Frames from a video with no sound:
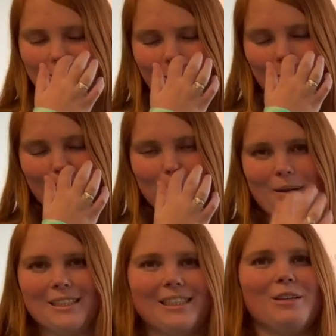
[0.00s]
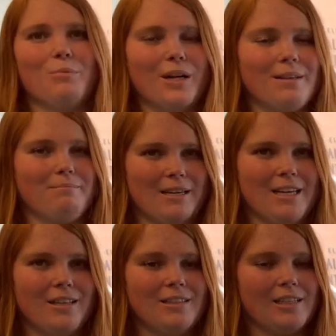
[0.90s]
term, but basically what it
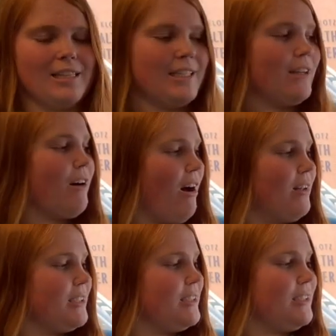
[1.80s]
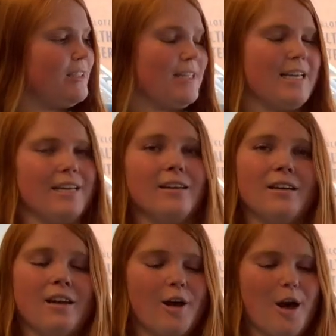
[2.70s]
means is it causes the
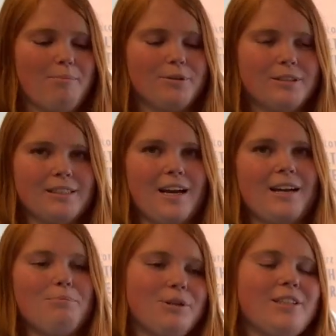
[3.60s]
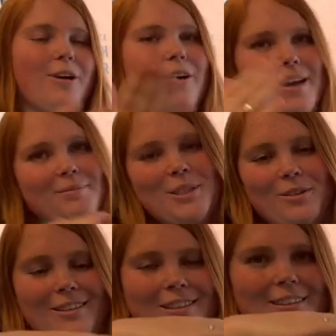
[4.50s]
upper side, okay, so
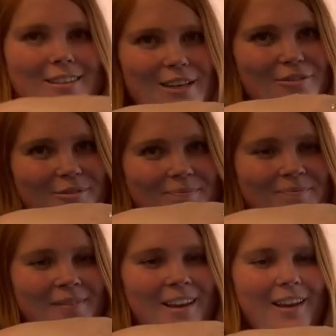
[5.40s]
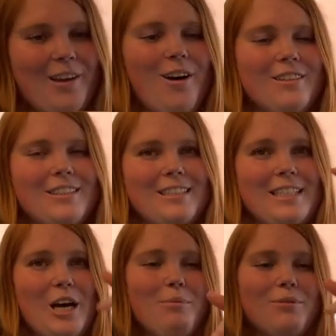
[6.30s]
this is a leaf. It causes
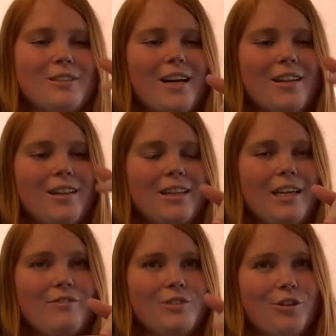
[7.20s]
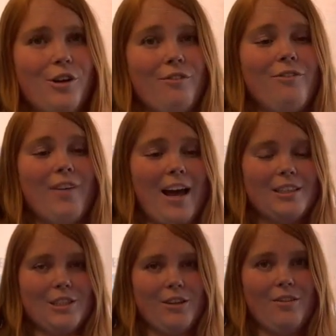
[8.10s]
the upper side of the leaf to grow
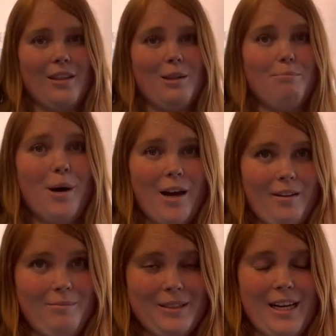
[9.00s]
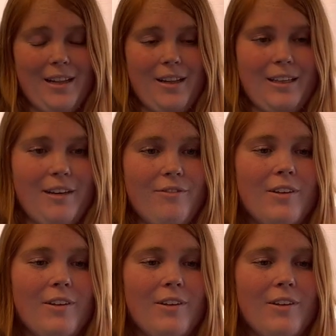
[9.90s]
faster than the bottom side of the leaf.